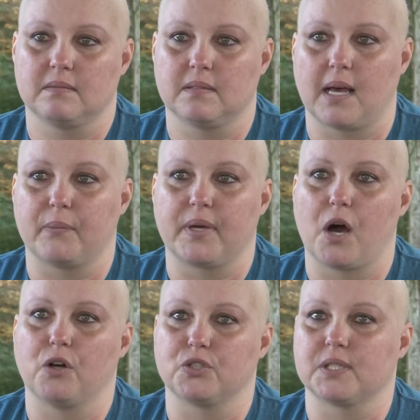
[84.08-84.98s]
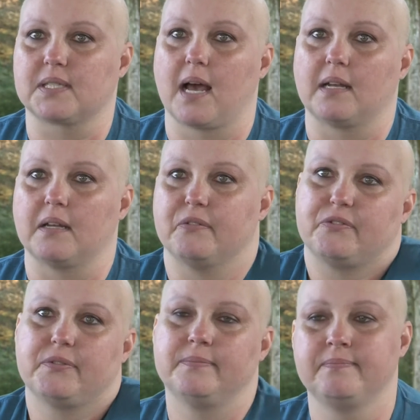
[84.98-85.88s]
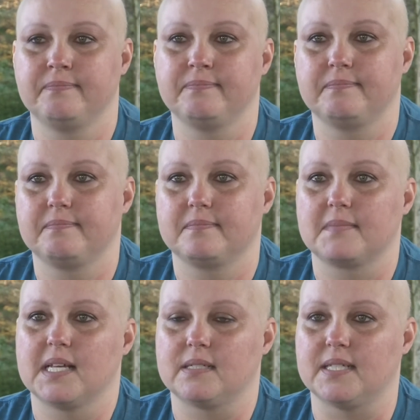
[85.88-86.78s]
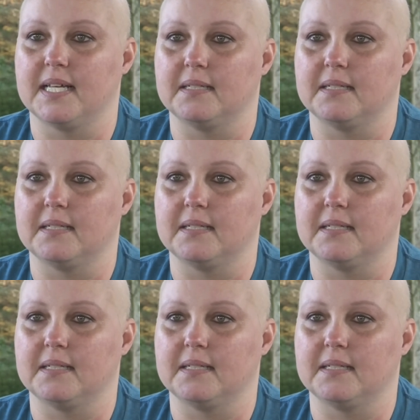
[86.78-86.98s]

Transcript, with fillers: that we all just kind of sit